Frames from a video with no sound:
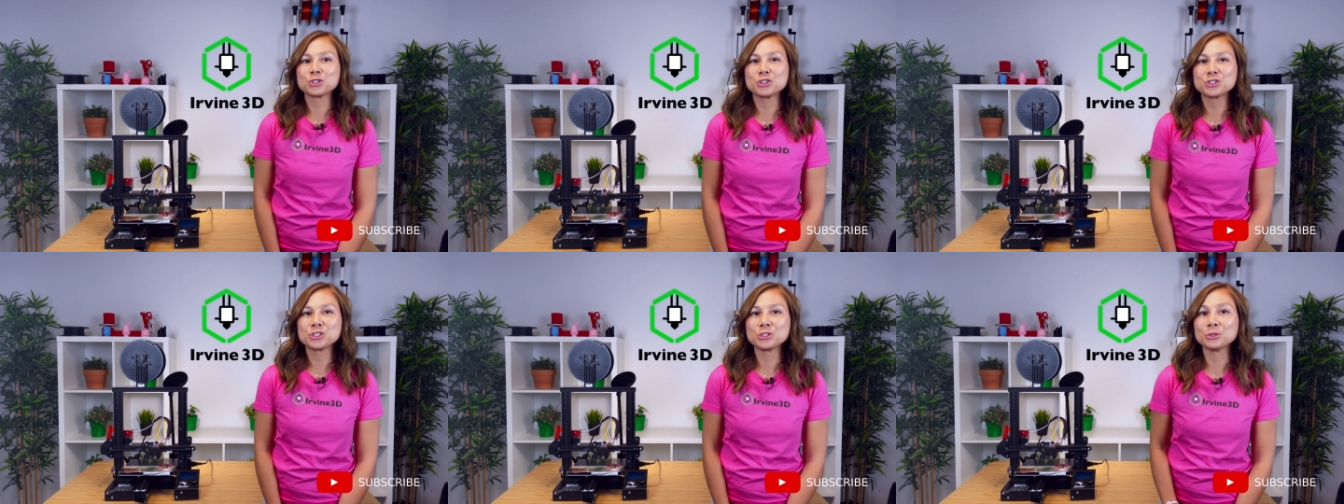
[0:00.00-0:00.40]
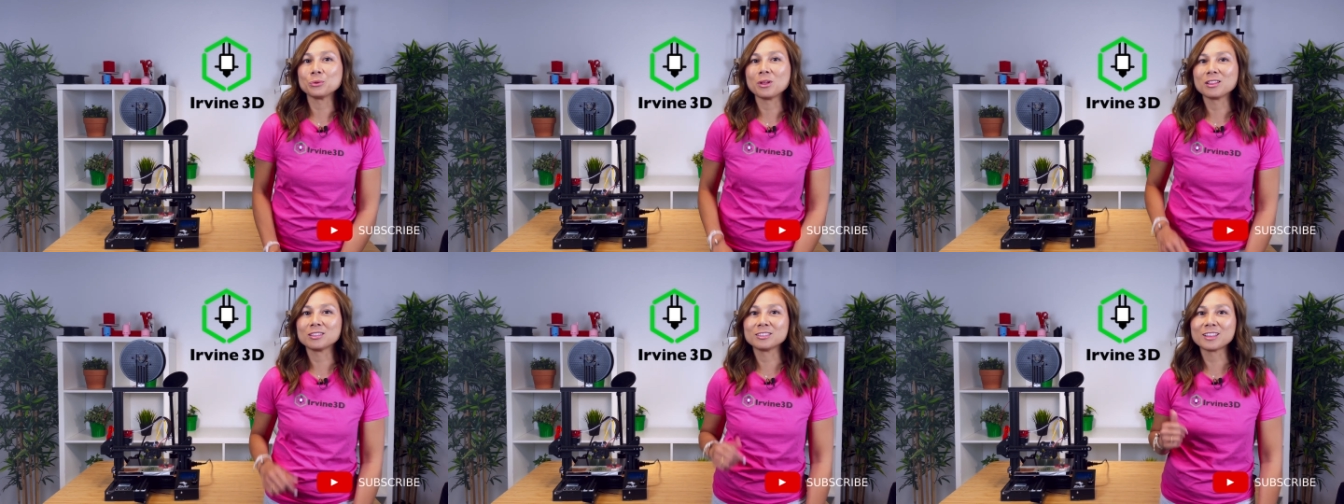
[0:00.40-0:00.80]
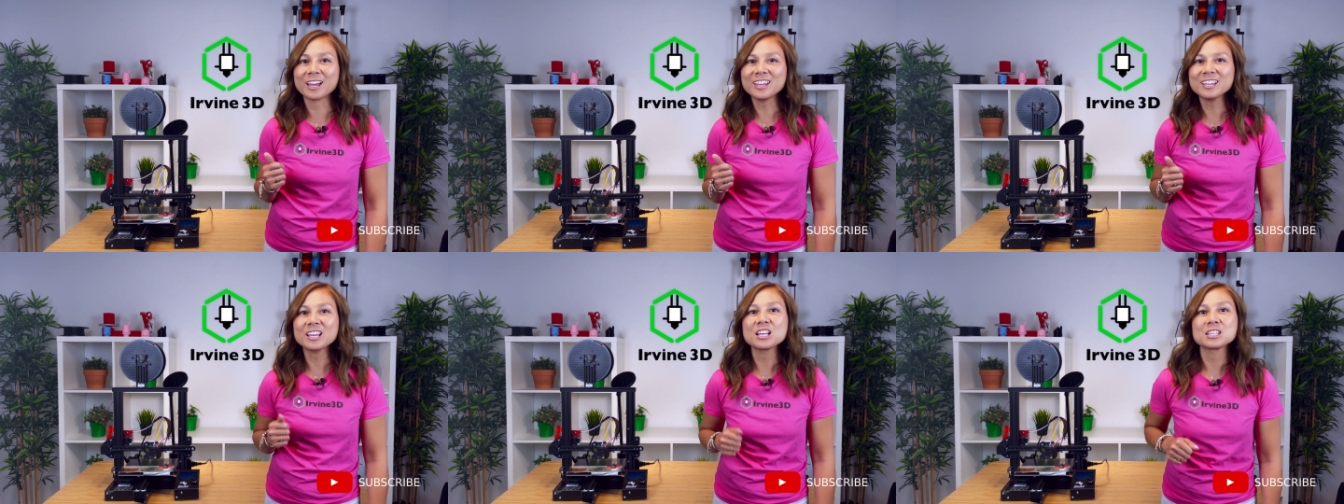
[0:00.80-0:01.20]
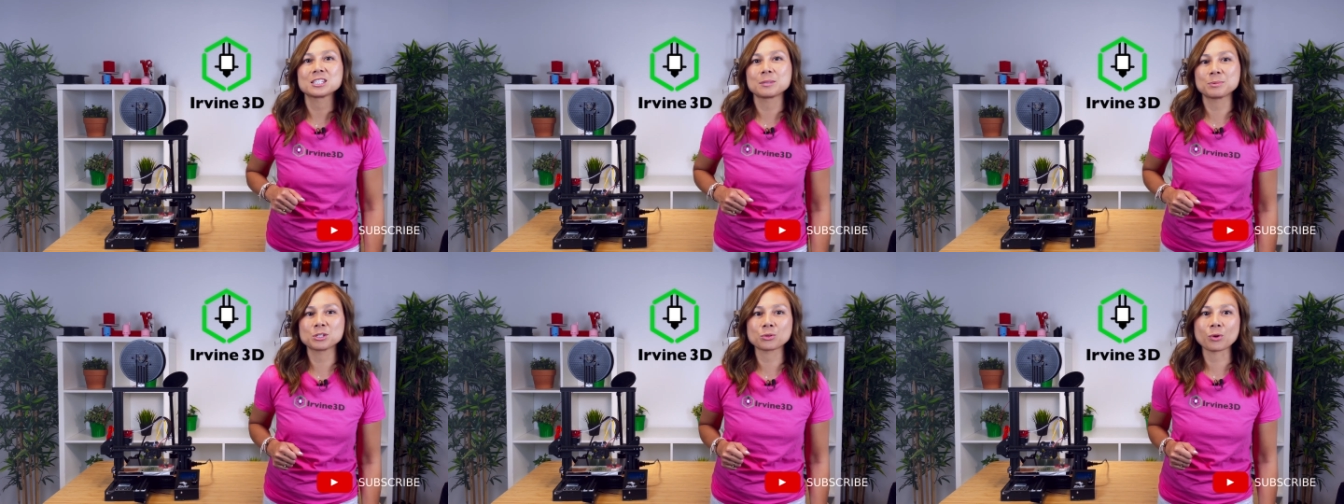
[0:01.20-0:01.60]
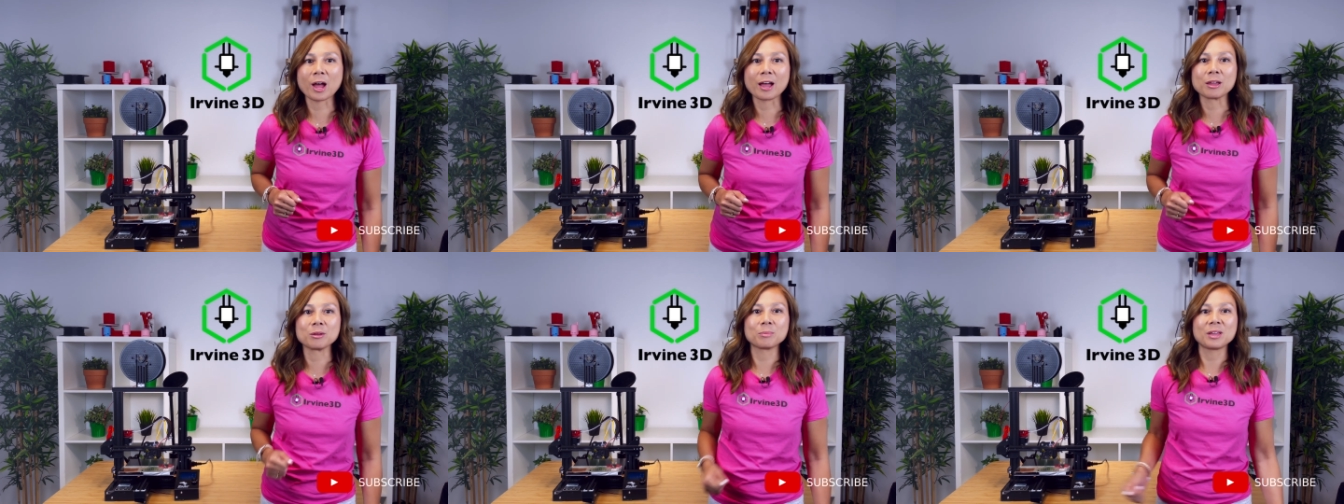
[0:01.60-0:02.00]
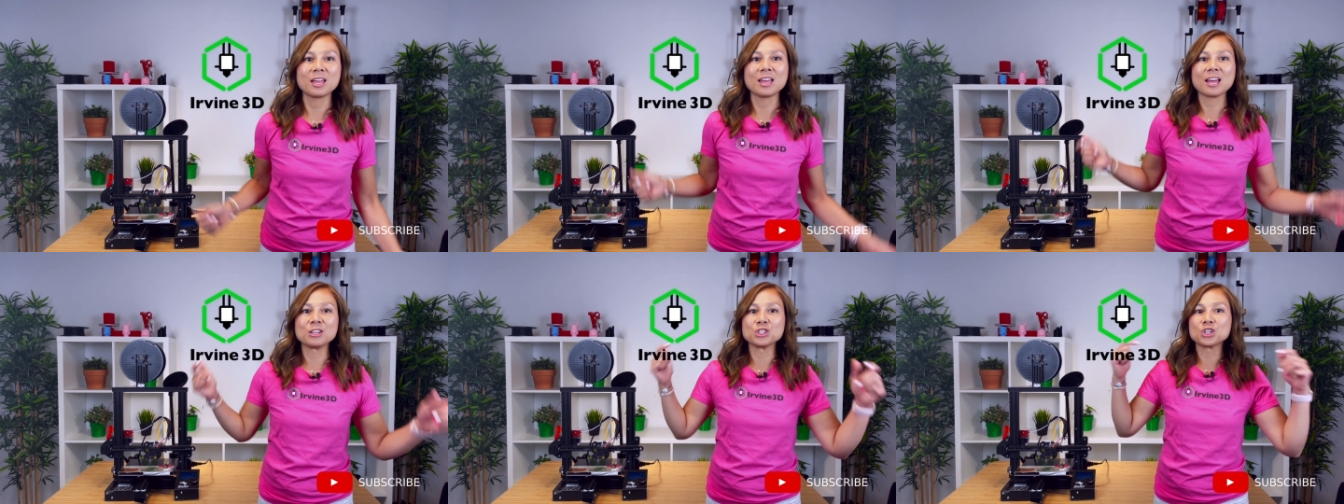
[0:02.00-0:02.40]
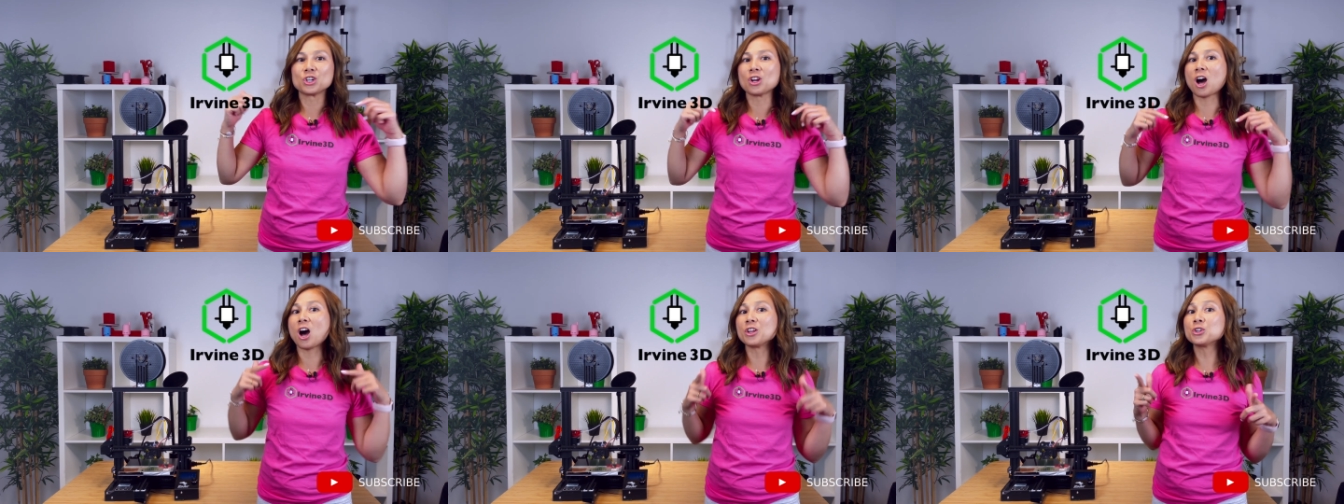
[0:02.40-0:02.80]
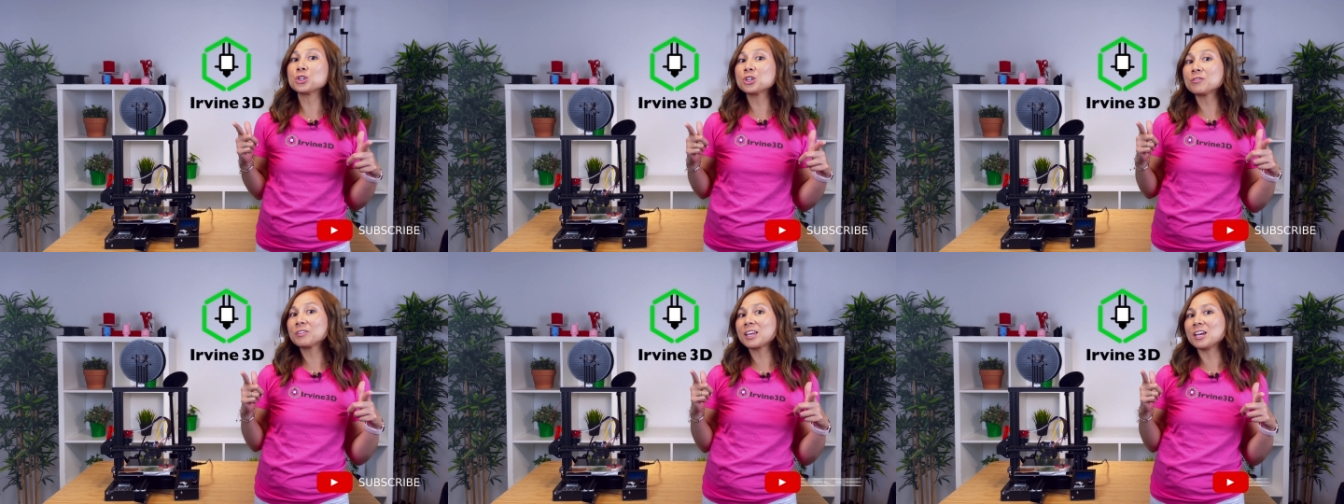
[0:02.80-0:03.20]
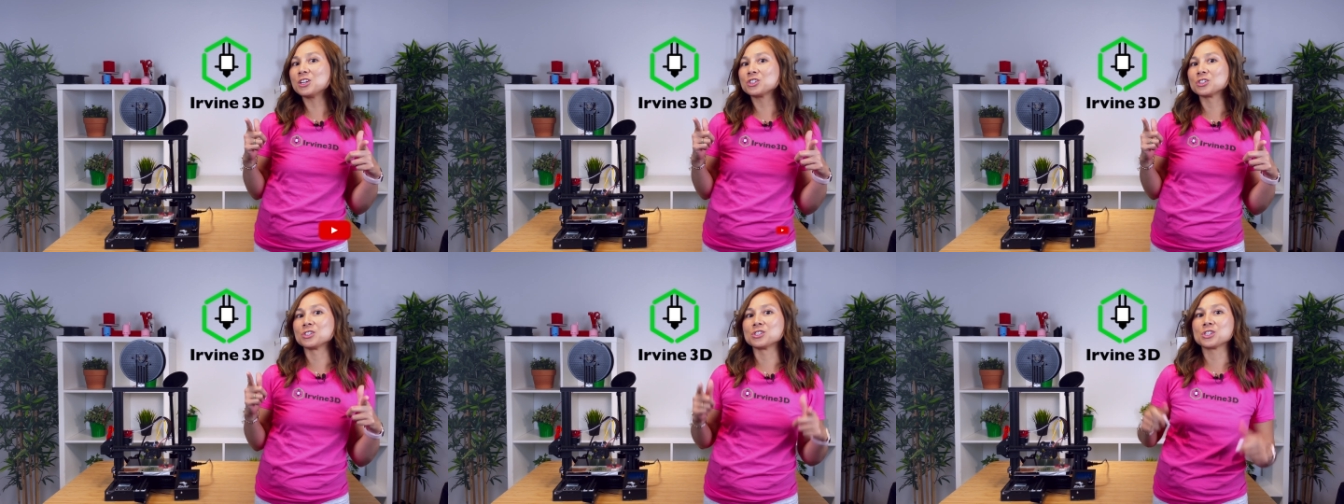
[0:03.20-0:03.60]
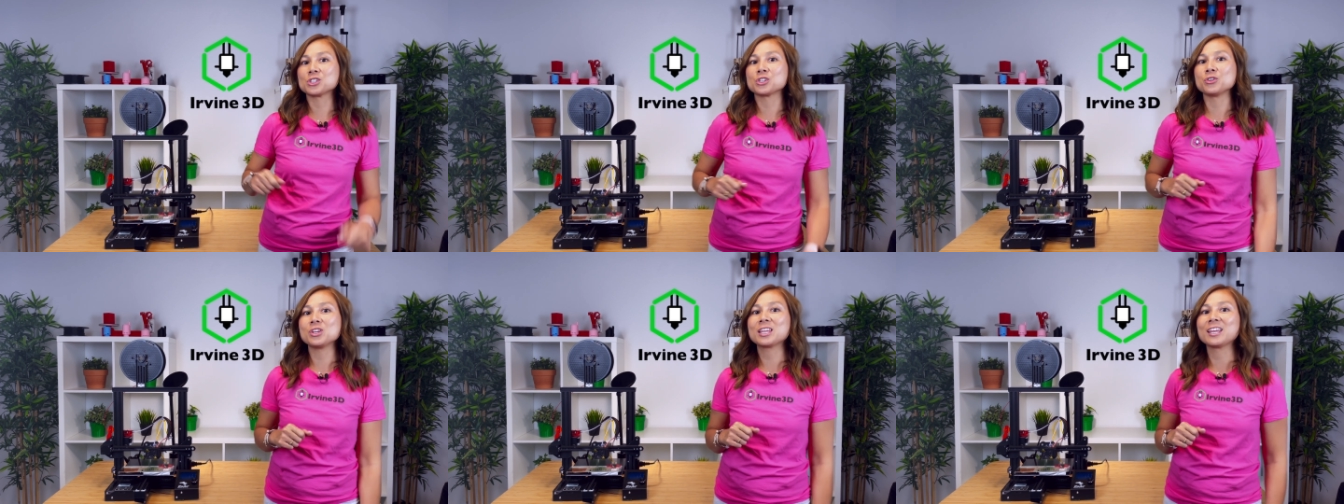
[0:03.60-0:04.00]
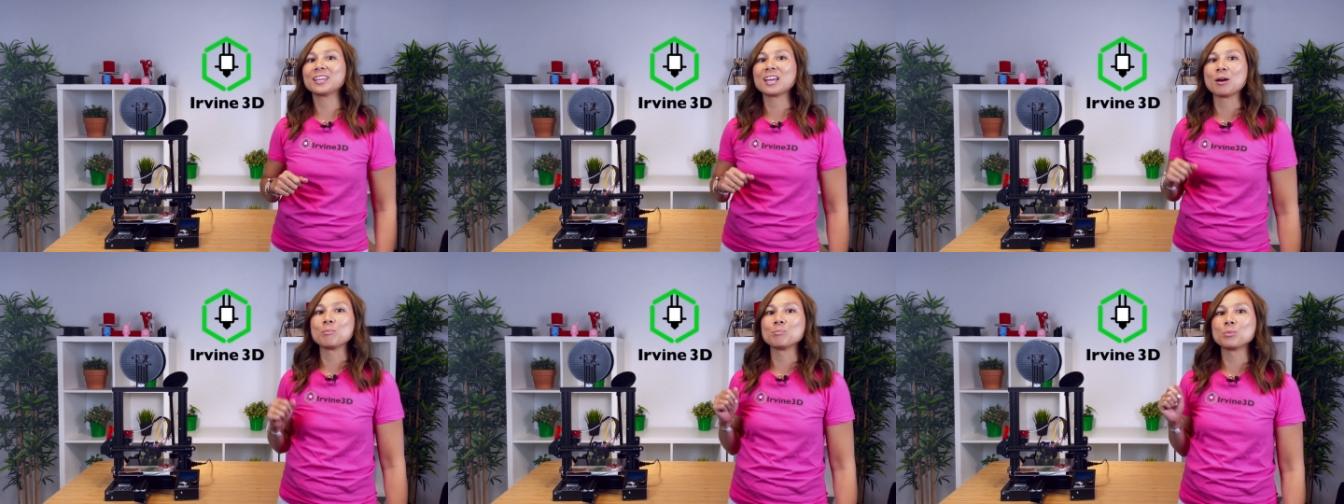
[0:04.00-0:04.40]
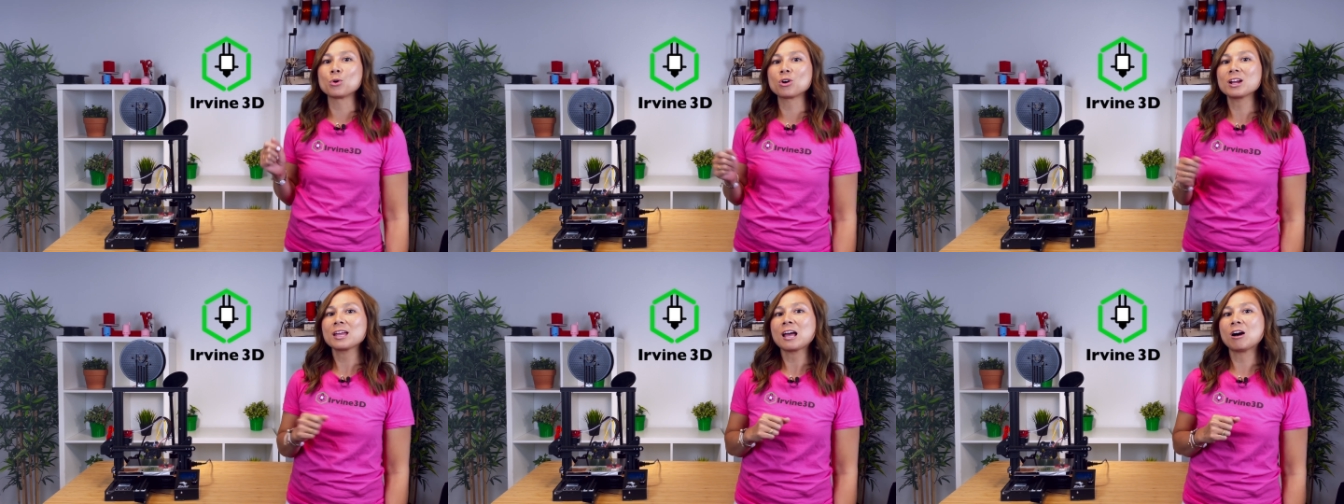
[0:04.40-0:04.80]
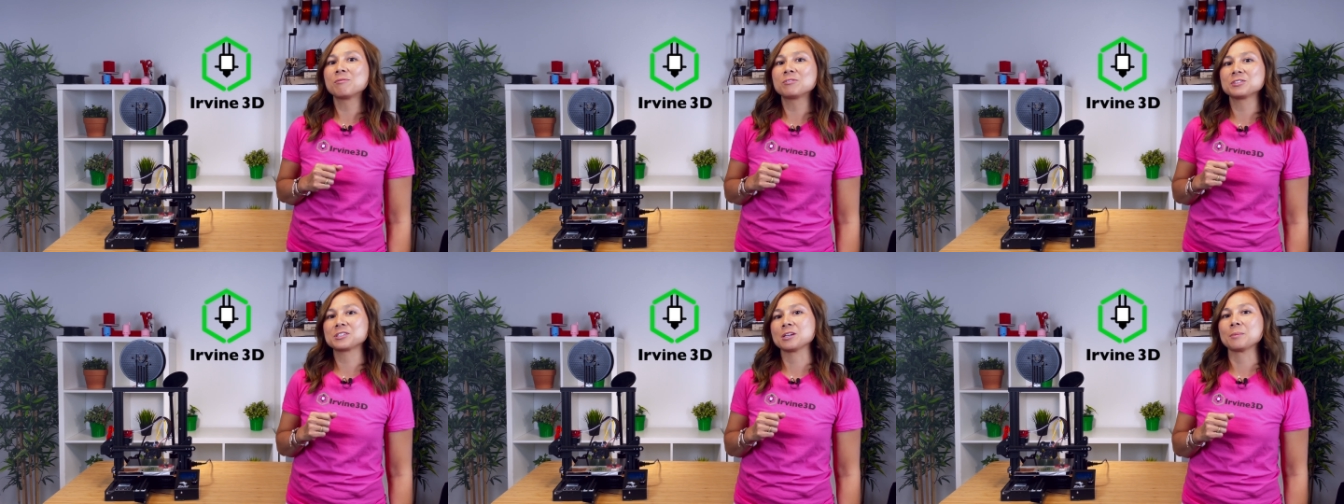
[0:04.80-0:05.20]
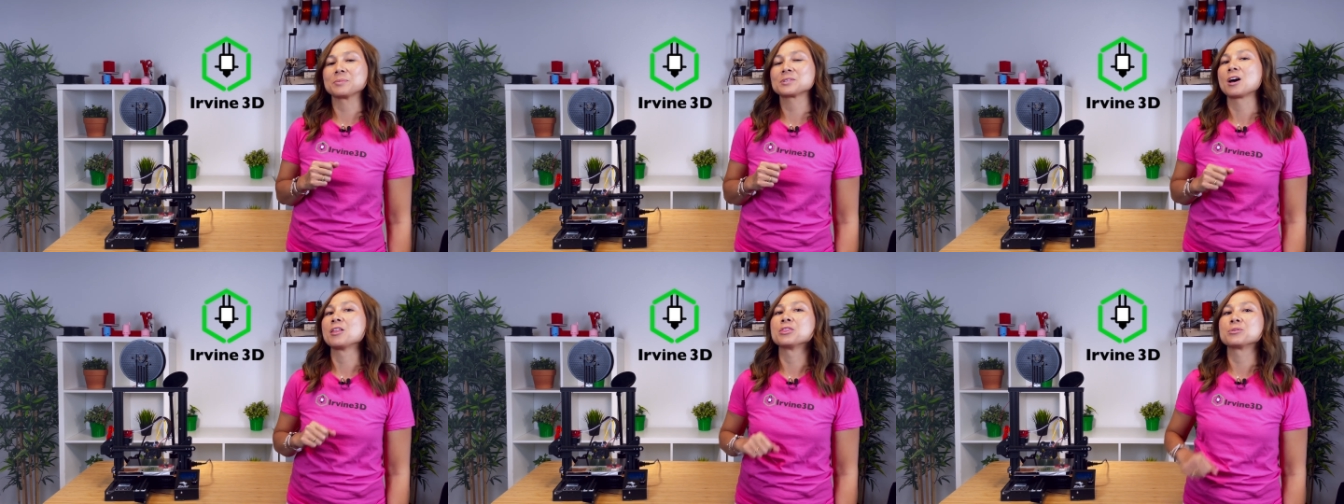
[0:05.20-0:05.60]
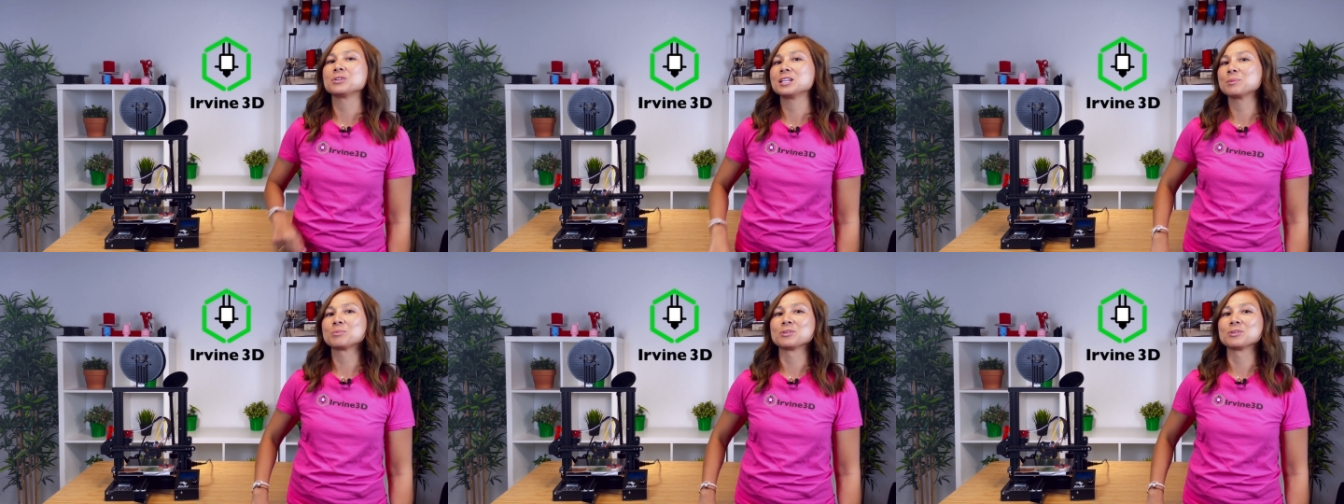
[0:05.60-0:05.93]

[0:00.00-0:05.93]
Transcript: sure to like, subscribe, and turn on your notifications so you can get more helpful tips on three D